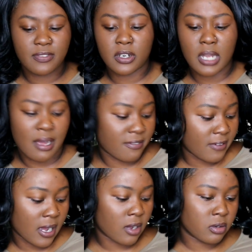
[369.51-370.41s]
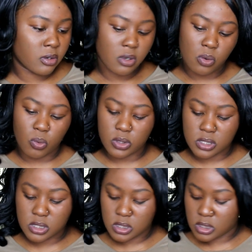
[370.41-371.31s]
vendor I found
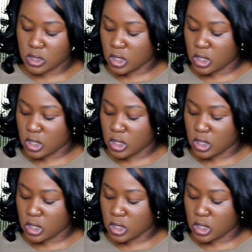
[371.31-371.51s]
was